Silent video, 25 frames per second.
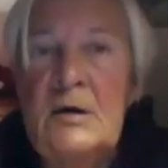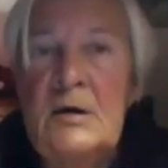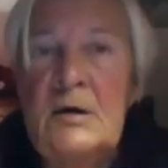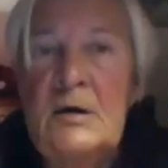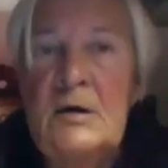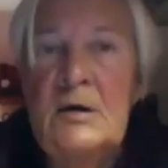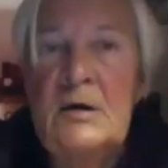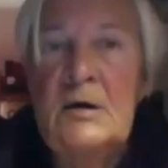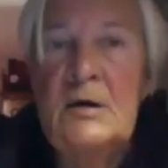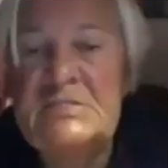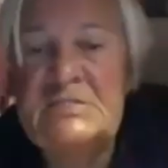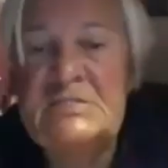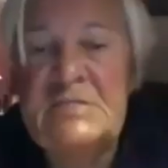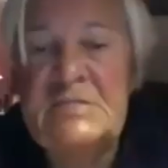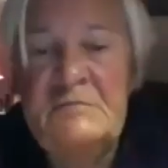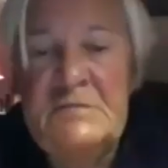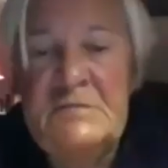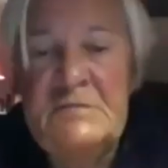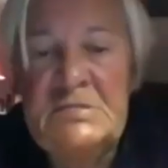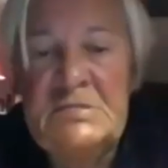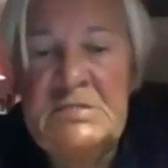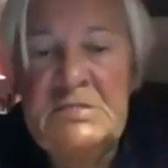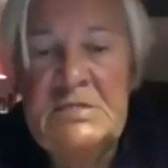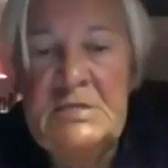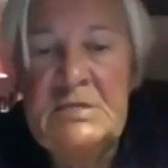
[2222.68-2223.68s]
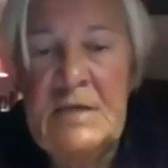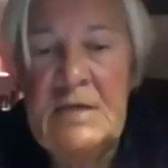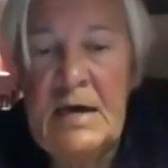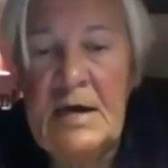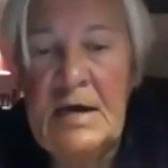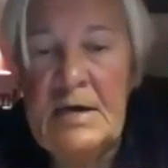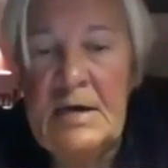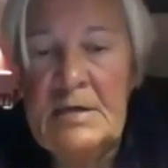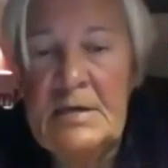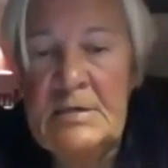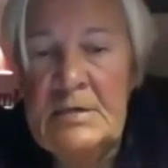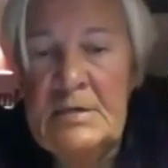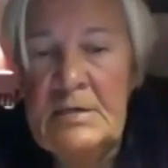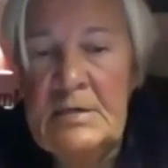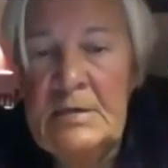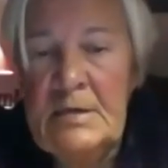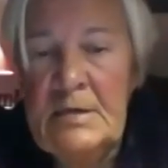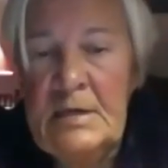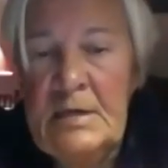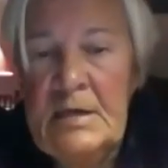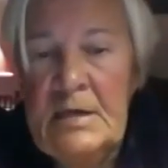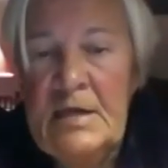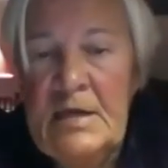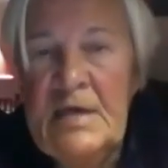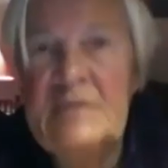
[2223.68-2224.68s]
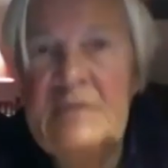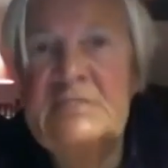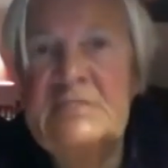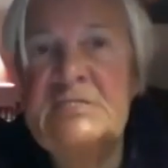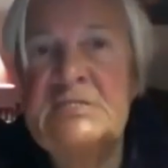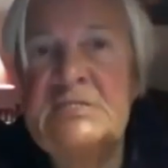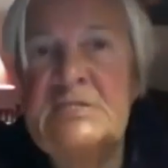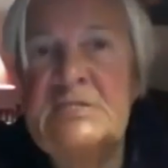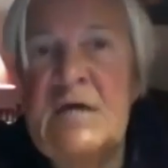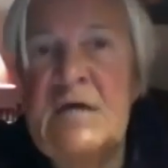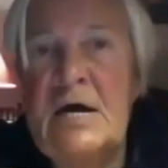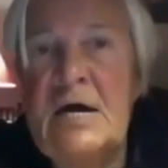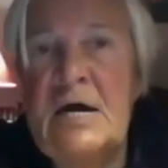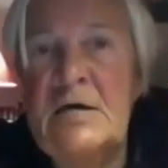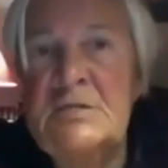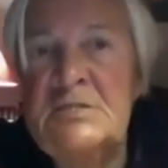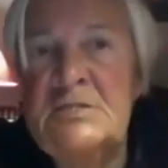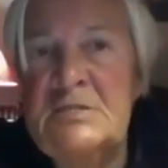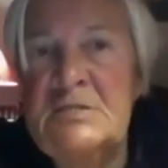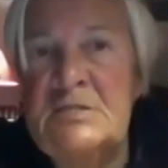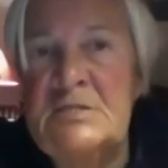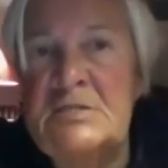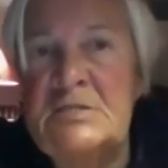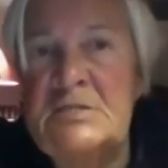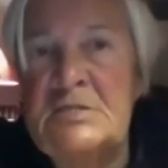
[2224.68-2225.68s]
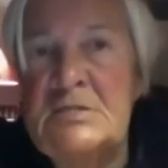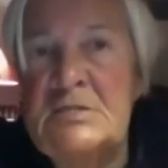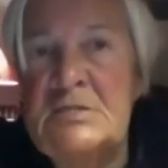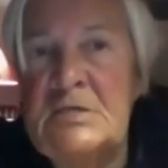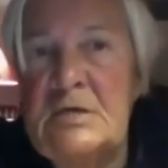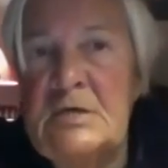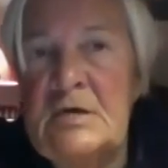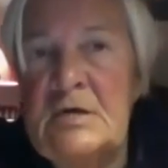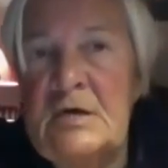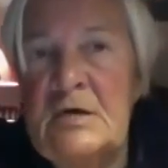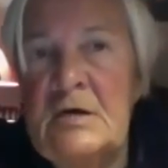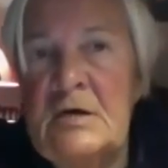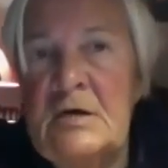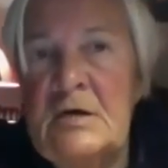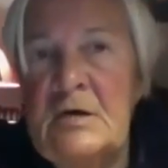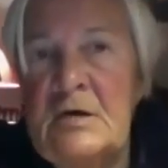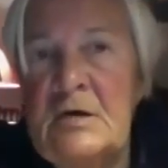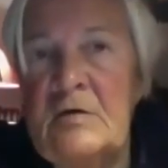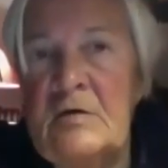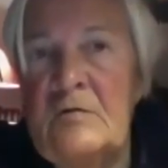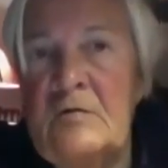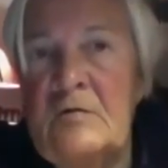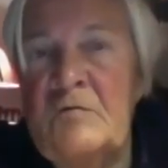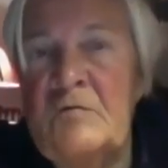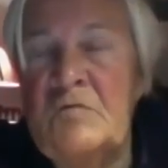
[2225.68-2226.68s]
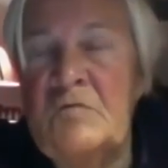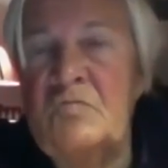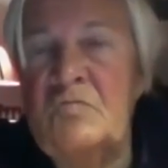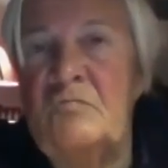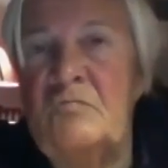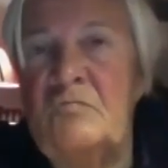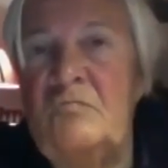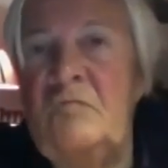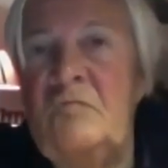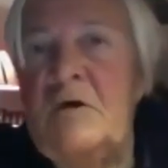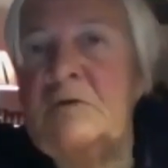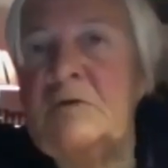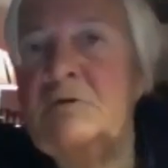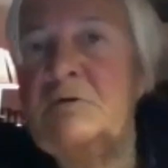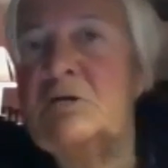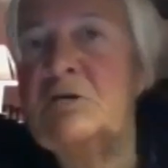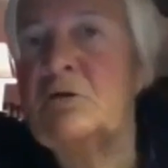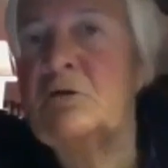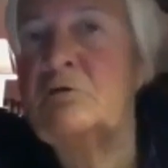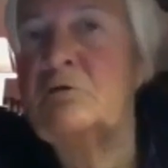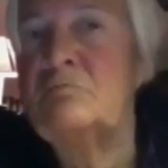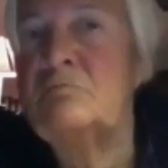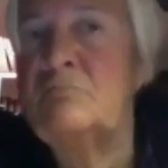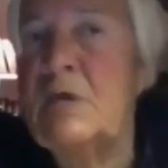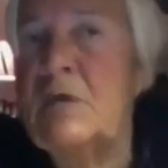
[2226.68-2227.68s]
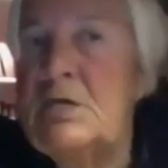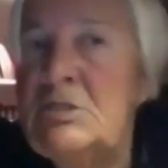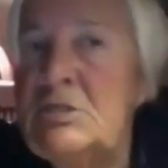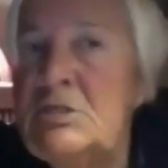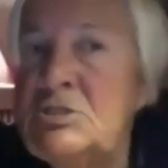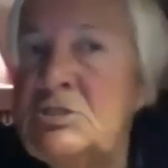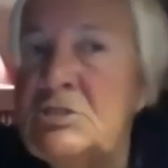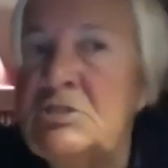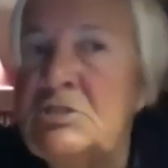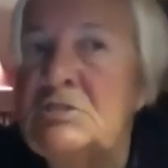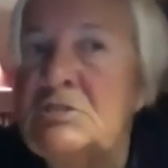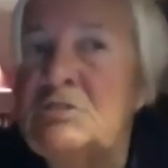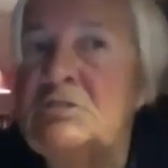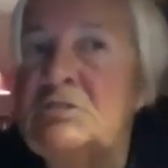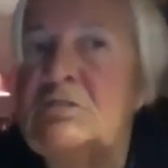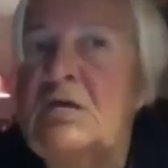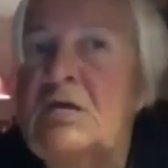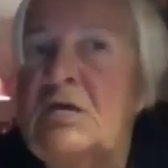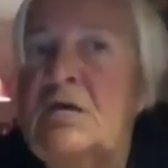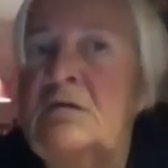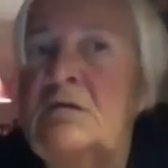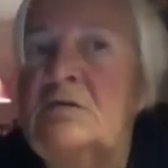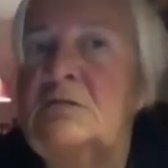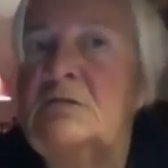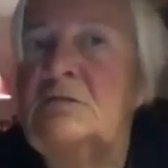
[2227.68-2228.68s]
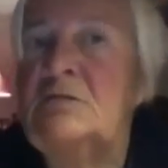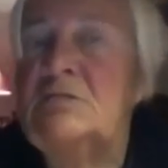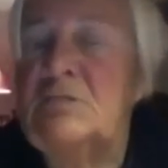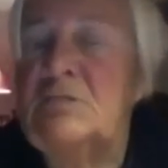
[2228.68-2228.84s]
in '79, it started with very courageous and